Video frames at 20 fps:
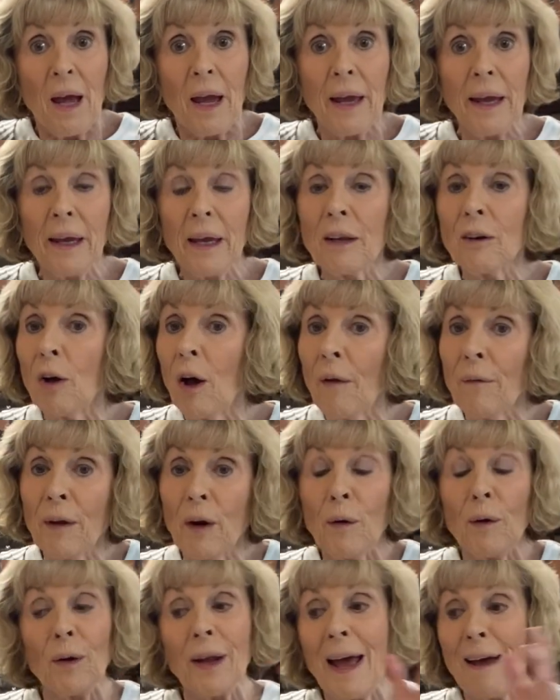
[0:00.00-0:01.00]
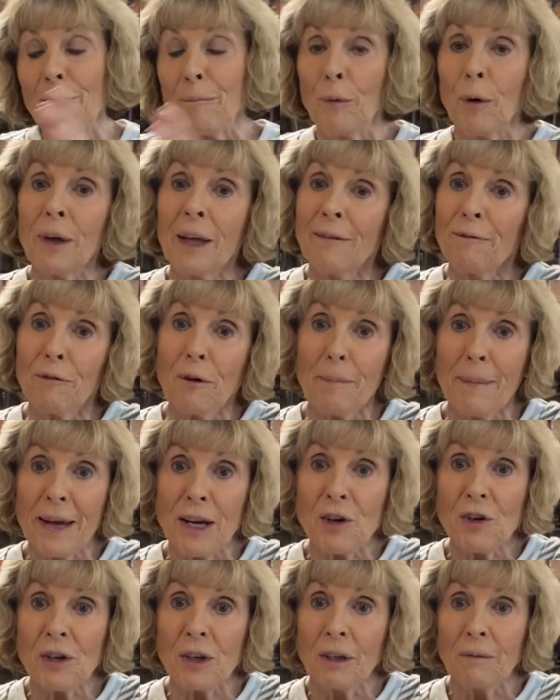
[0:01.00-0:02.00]
and on there you'll have book
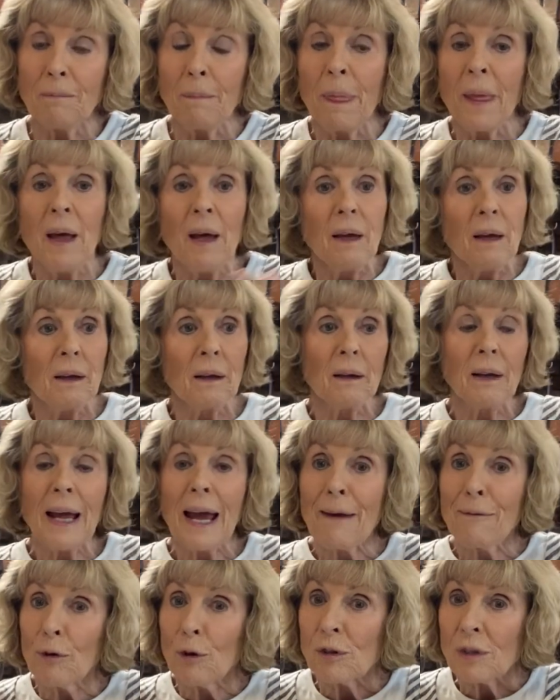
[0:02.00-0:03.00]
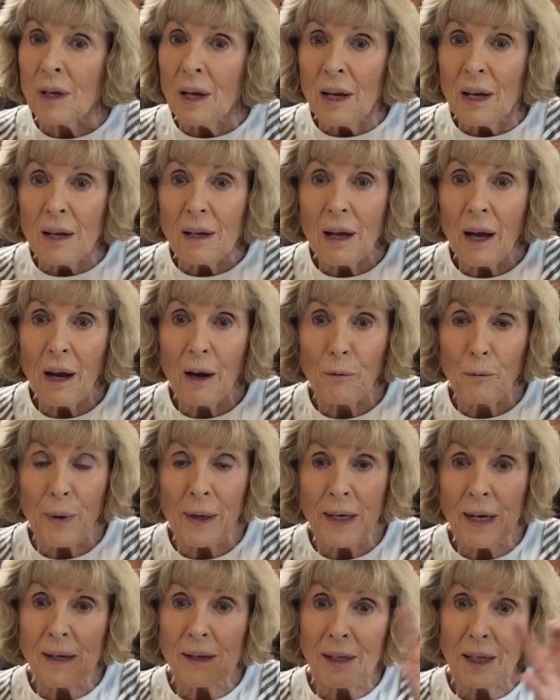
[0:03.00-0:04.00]
information, you'll have those
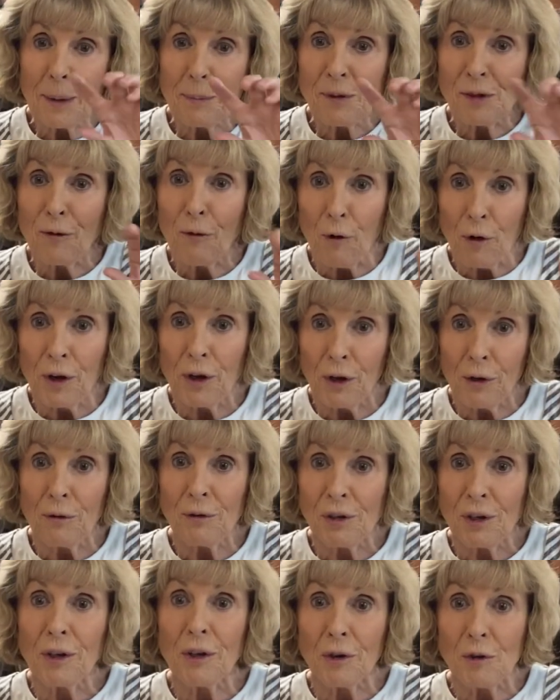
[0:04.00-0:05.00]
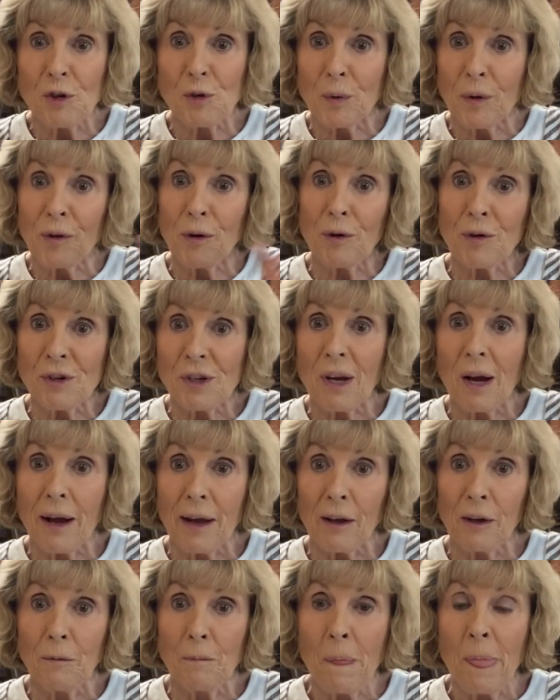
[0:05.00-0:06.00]
reading tips for you to use with your
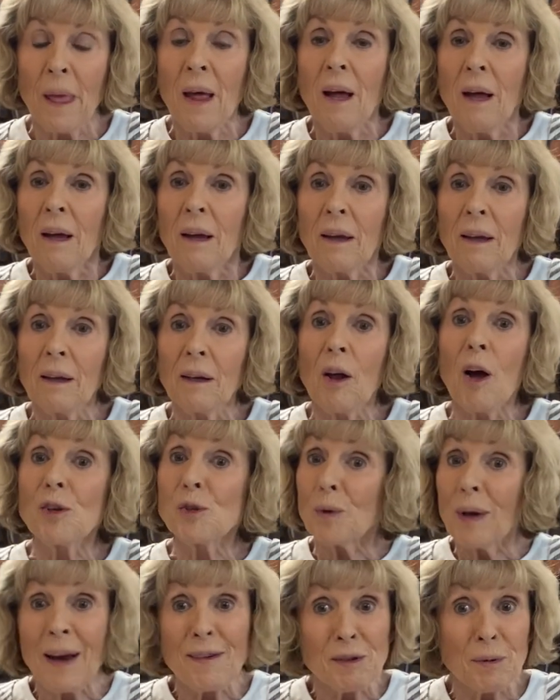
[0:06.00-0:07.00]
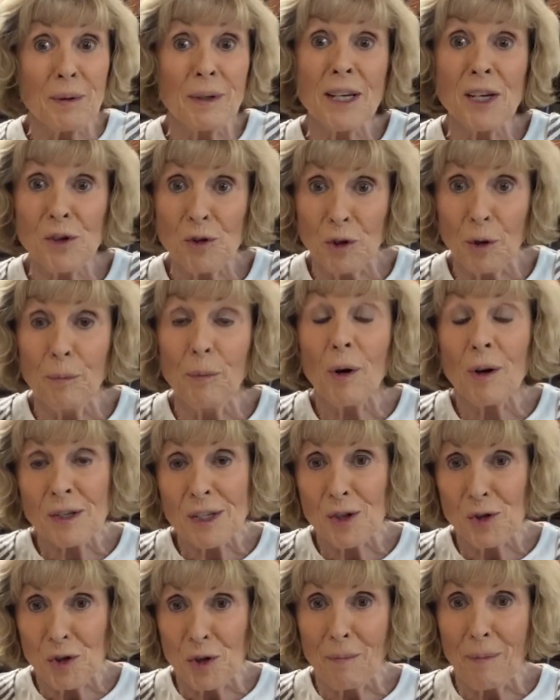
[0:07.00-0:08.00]
child. You'll also have some additional books
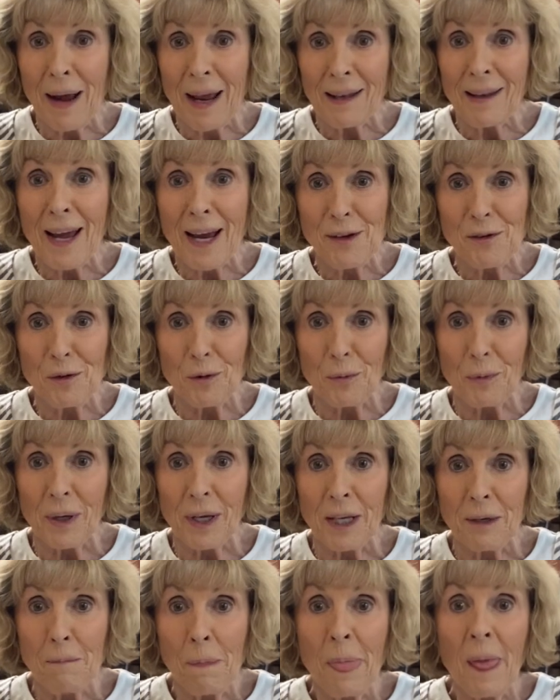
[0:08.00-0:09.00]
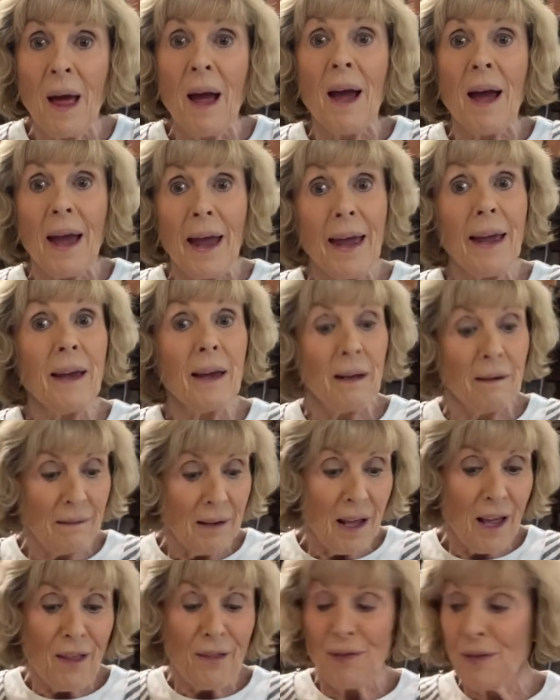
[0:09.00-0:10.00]
that you might like to read.
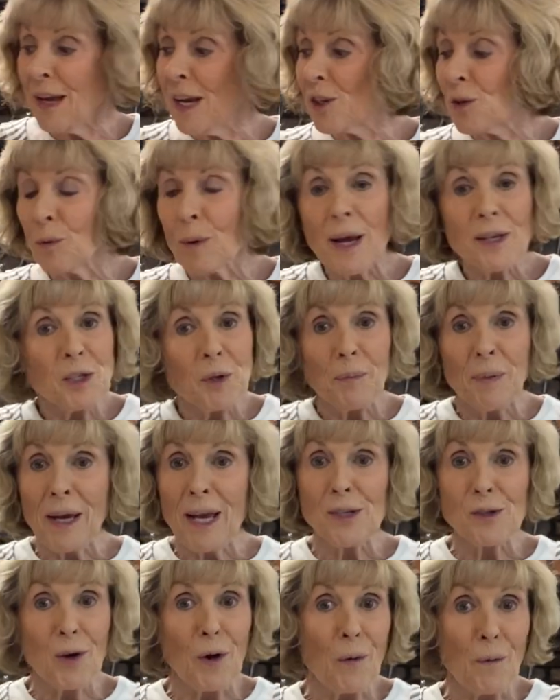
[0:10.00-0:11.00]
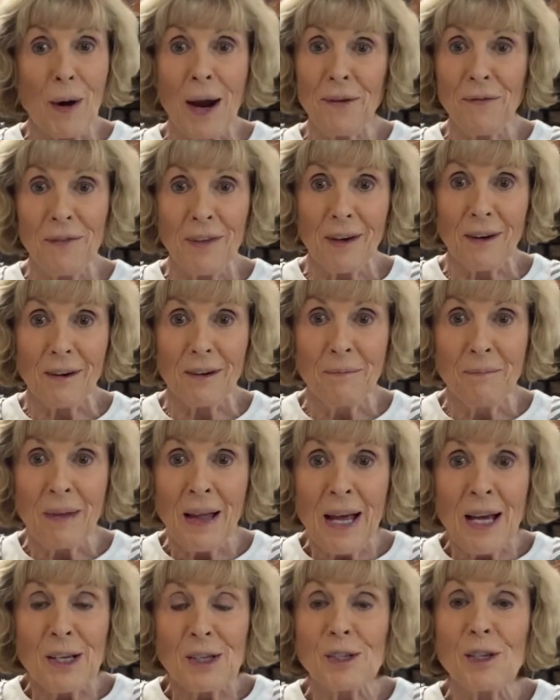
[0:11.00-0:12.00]
And these recipes are right there.
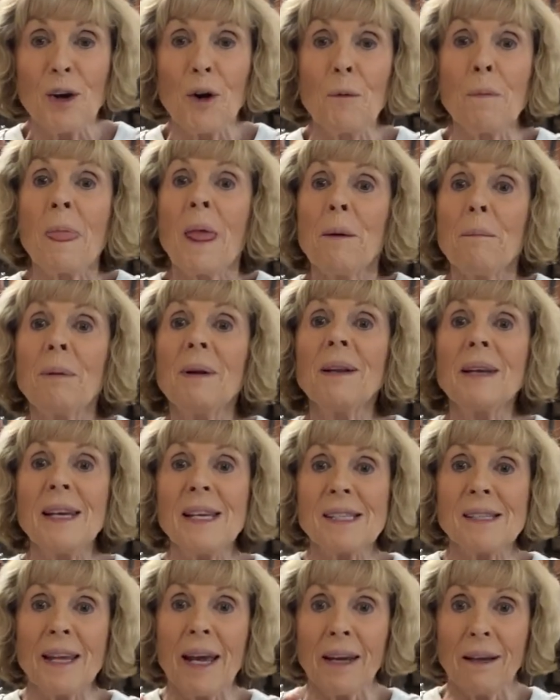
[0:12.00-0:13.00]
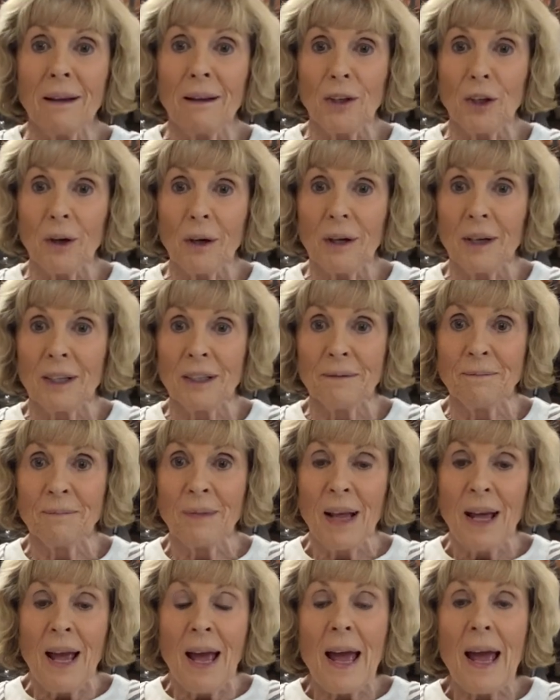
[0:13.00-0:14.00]
So please take a look.
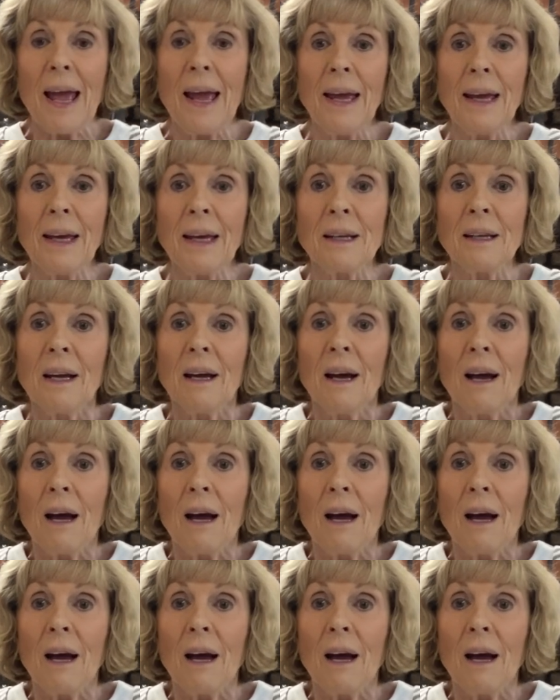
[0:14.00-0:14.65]
And